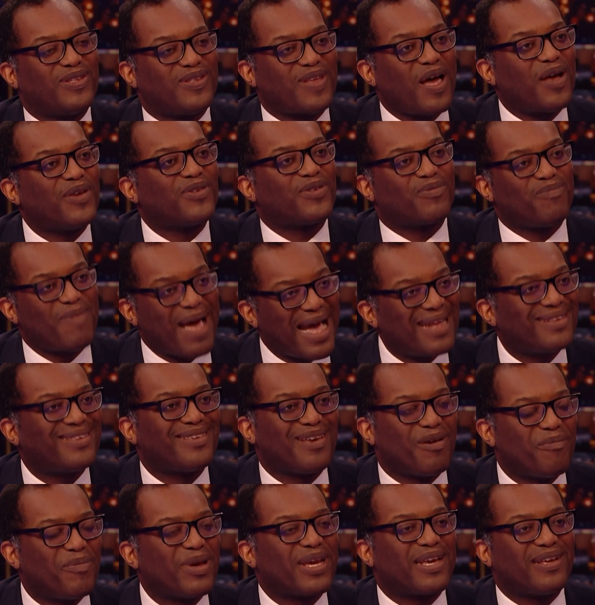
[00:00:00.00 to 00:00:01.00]
does
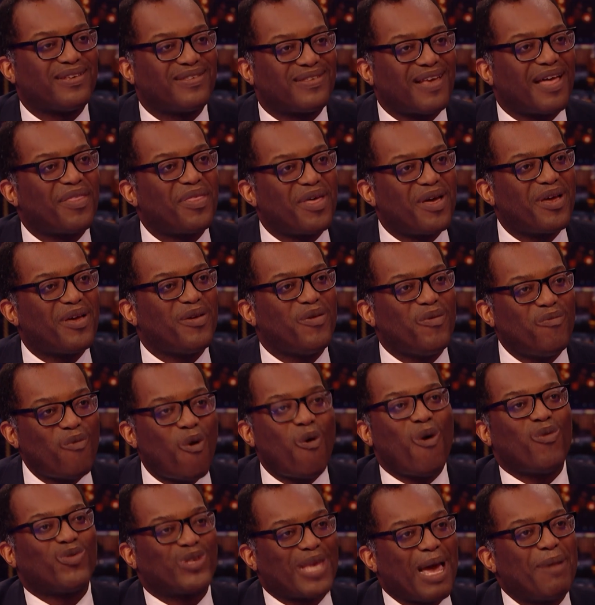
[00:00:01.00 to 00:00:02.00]
matter because
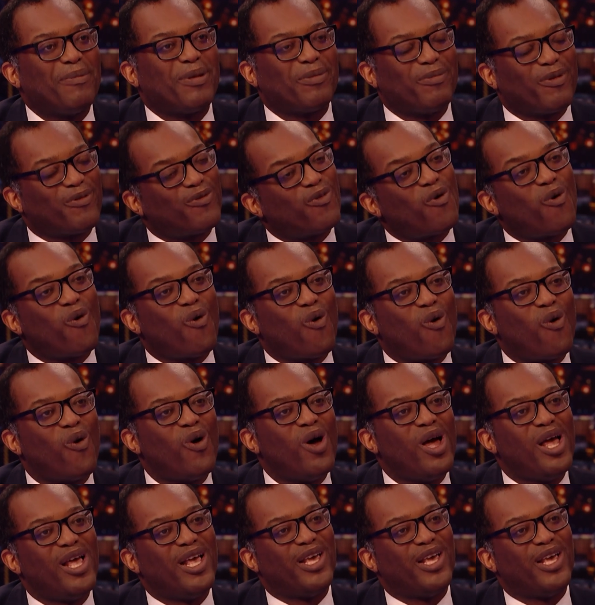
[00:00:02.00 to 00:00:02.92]
what was happening before